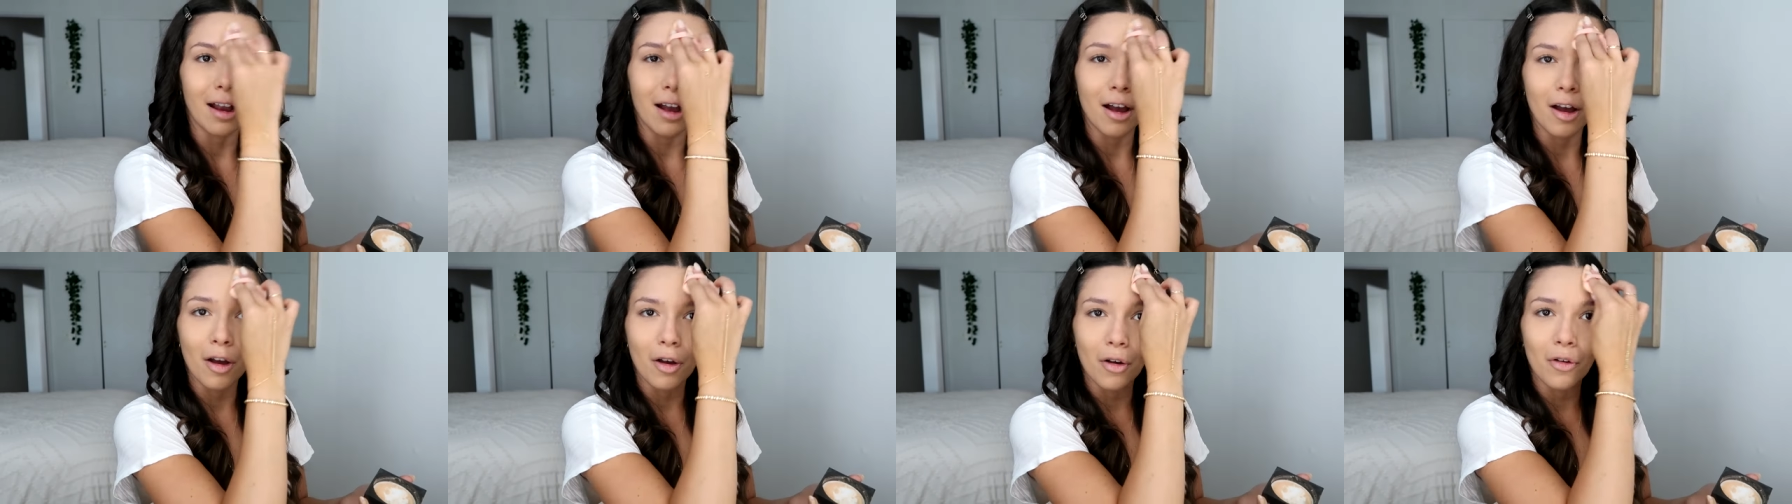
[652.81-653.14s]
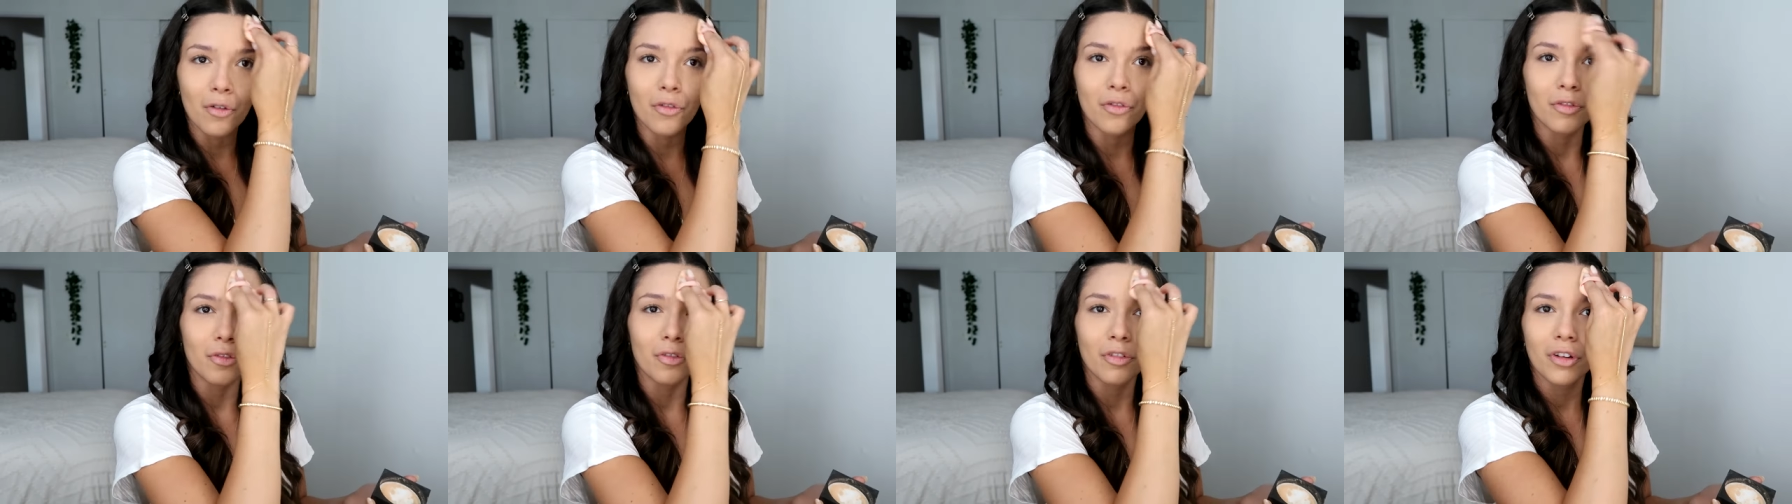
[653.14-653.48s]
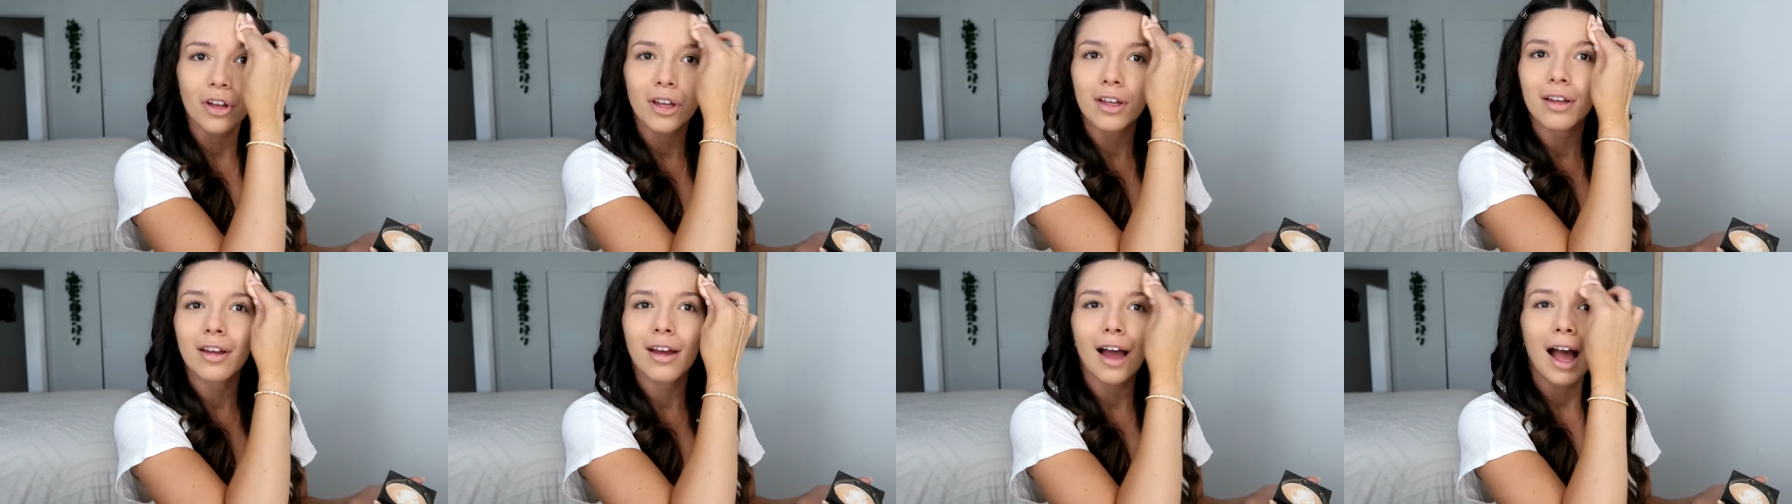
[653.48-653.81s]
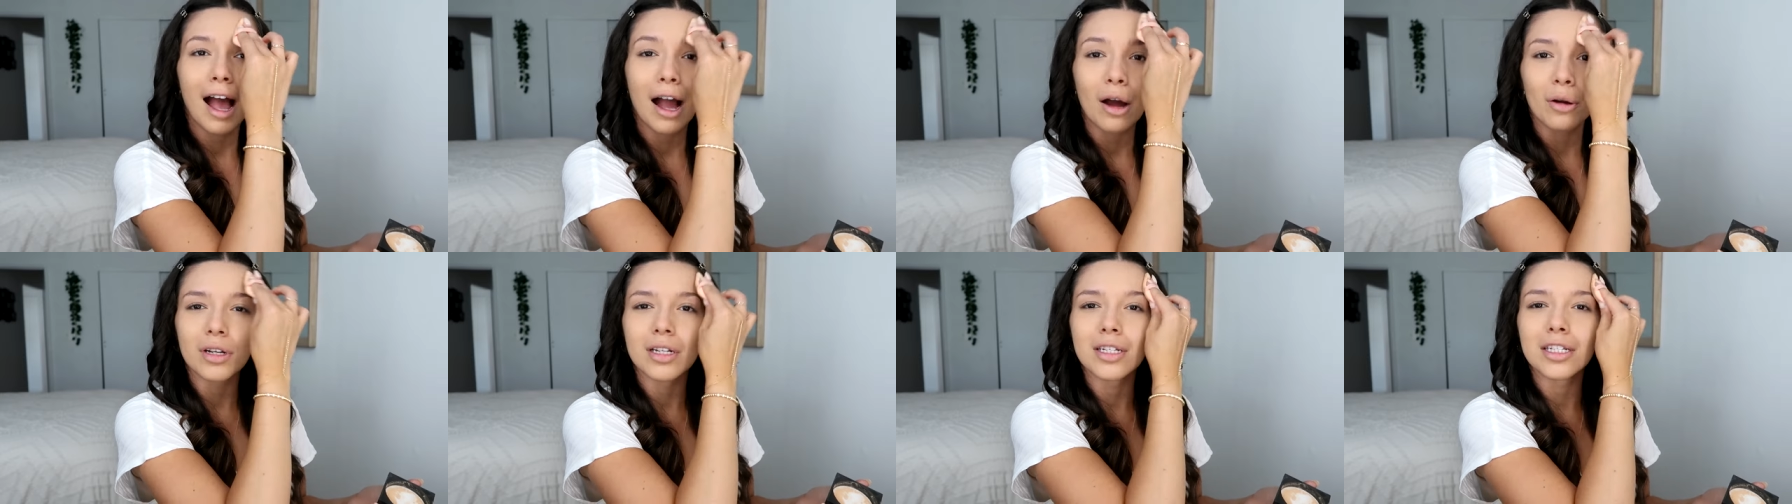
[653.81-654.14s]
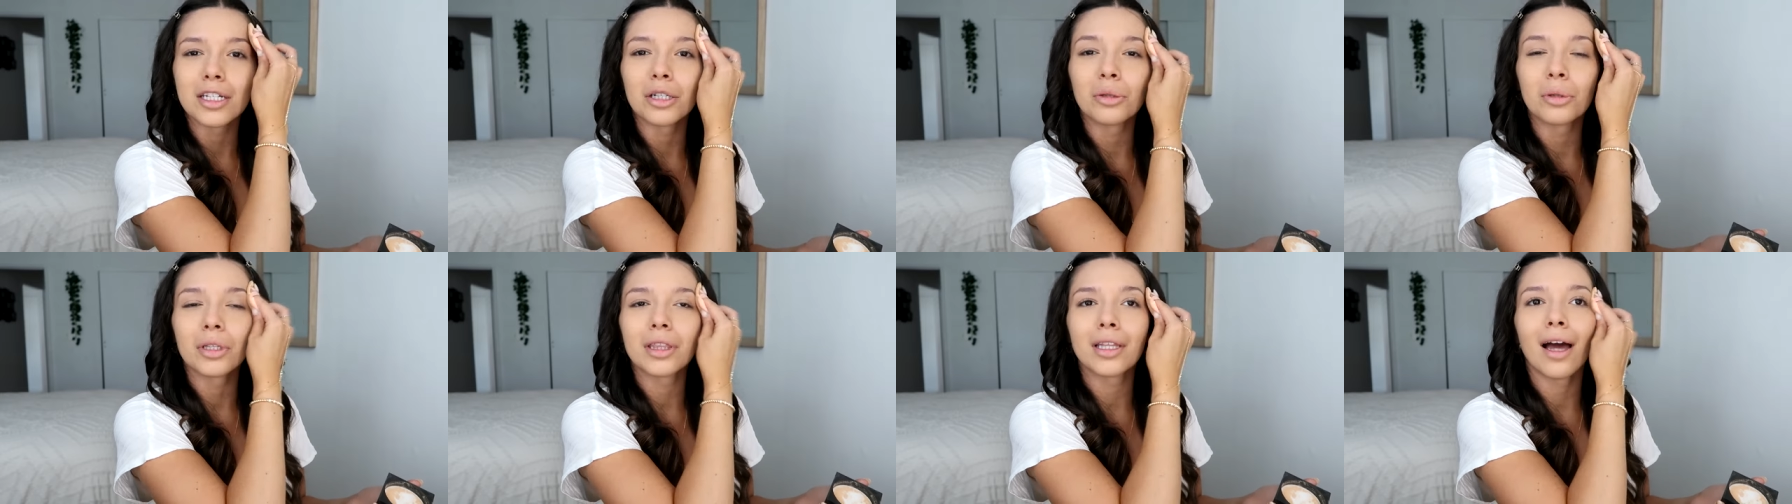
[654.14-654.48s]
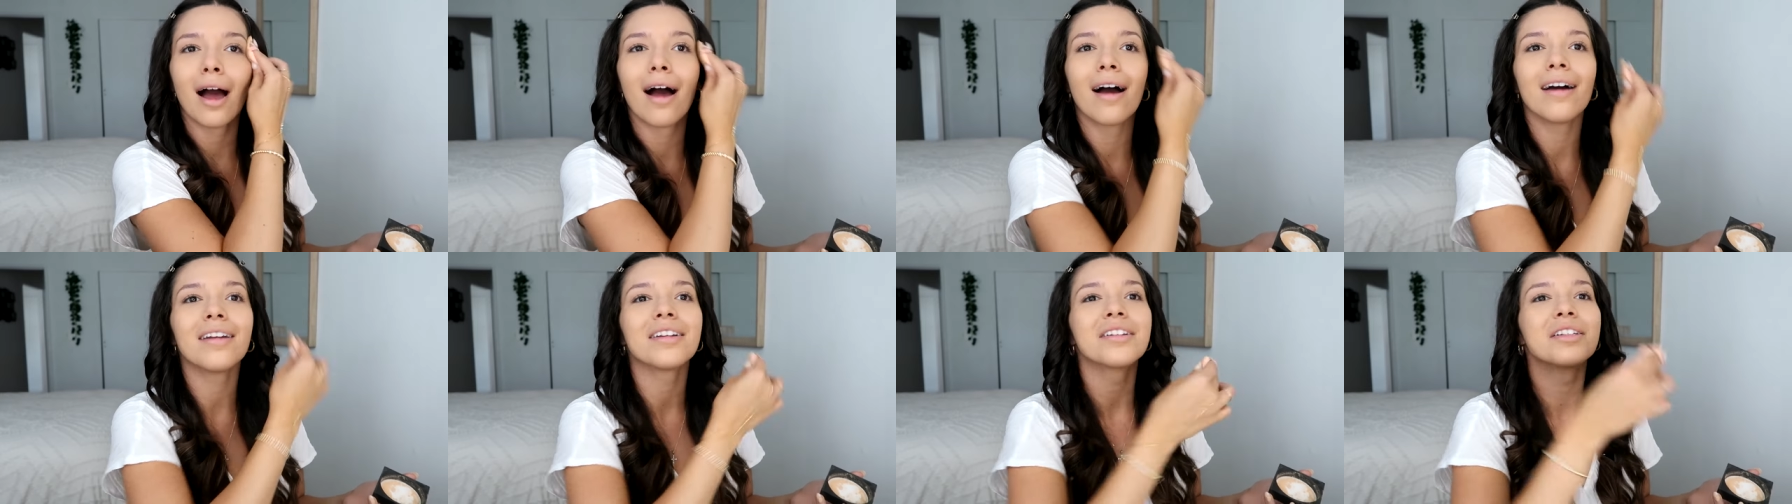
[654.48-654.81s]
of how to deal with
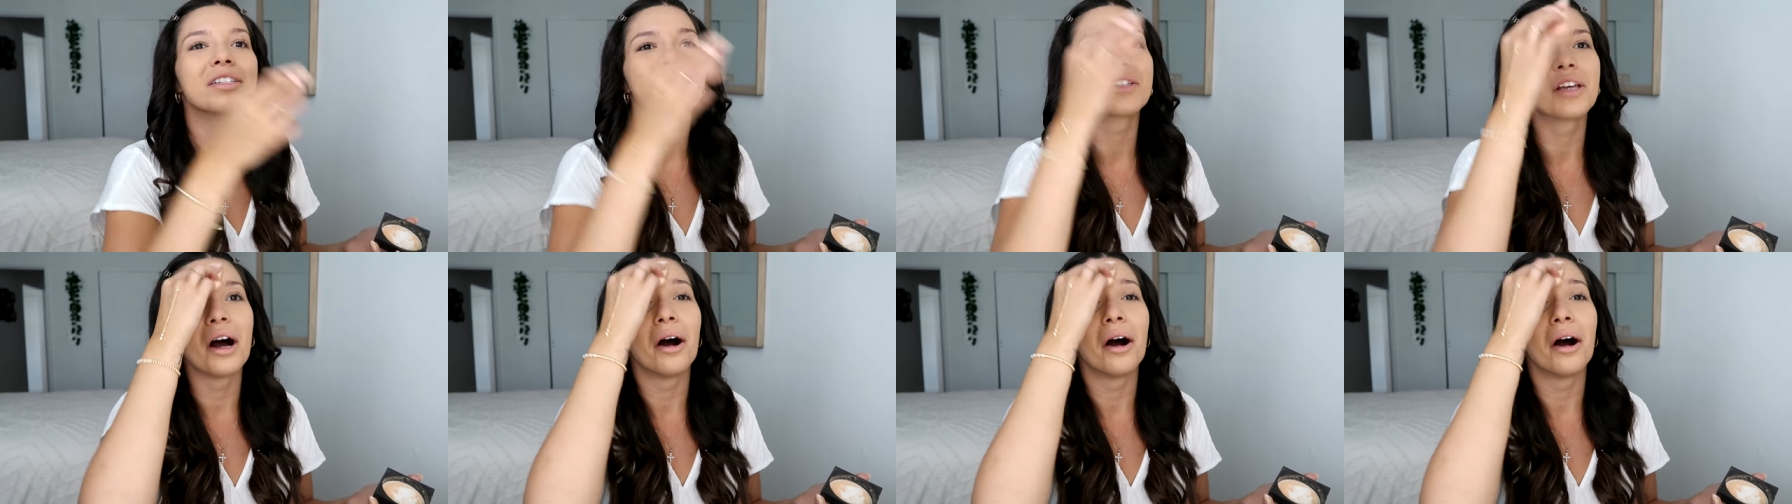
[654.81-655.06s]
that.